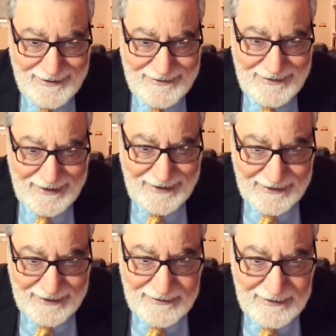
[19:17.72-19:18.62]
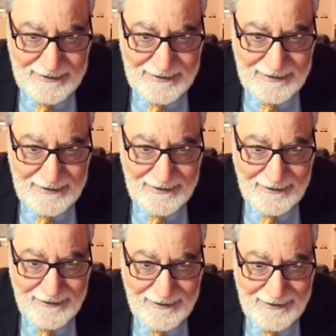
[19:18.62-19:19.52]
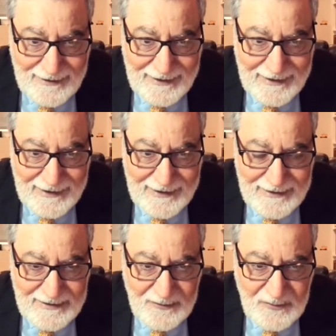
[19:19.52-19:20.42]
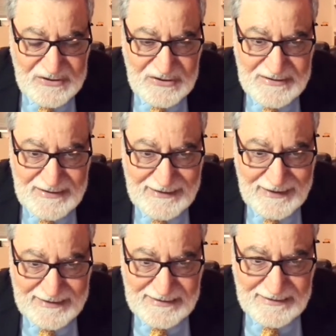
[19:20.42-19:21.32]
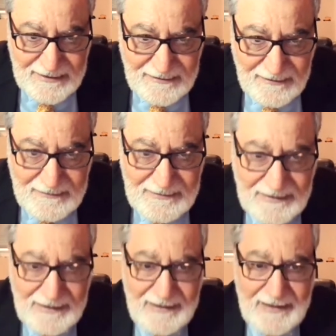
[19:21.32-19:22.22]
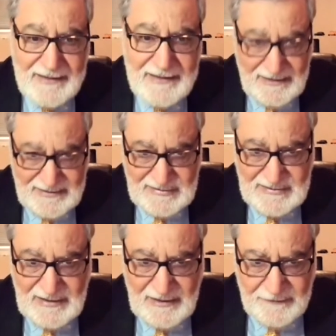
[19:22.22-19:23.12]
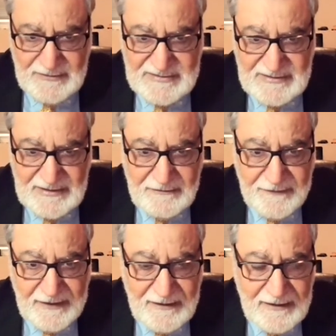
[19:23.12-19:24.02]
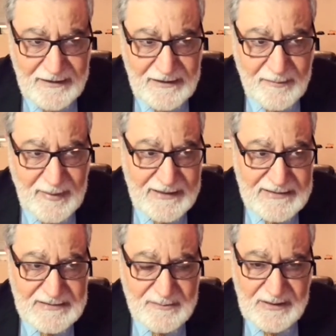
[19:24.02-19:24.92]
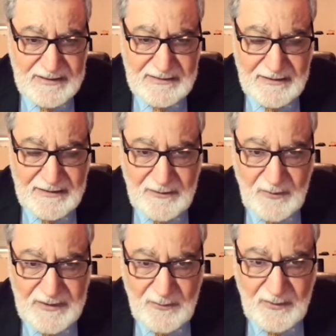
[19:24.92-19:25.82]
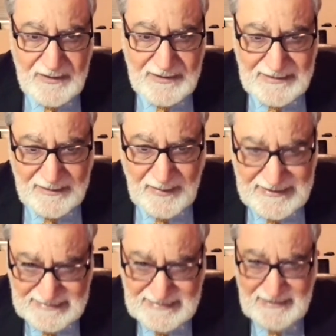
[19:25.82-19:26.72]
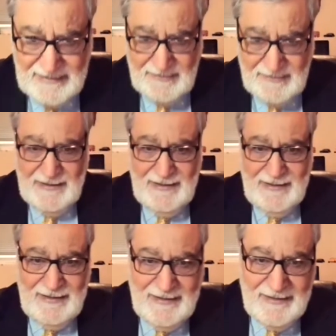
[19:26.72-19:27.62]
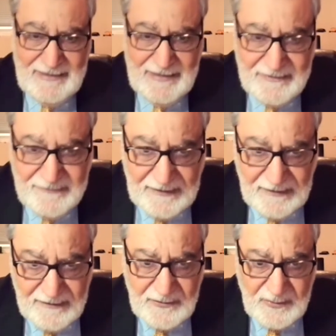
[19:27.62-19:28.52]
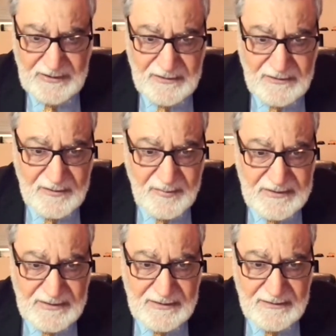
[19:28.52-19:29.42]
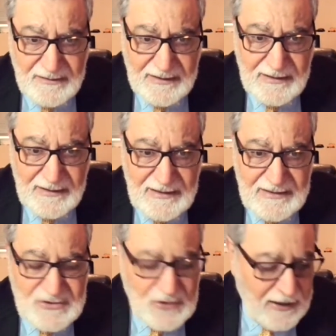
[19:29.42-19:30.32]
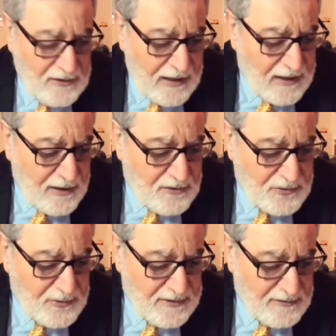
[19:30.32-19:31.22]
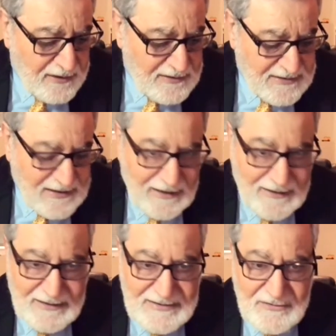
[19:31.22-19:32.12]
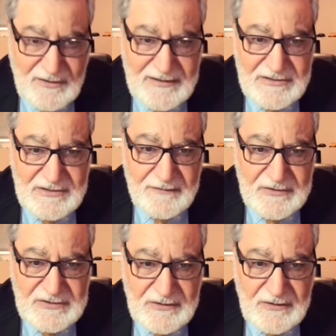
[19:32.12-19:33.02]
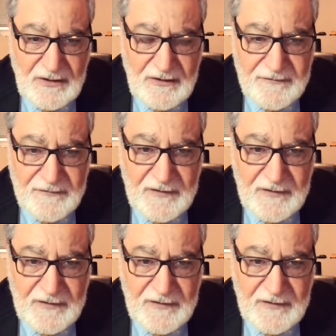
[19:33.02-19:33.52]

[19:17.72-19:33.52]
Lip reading: decade, and which is not accidental. And yes, efforts did fail in the past, but we were not a bystander in that failure. We contributed to it. So how do we reconcile this strategic vision of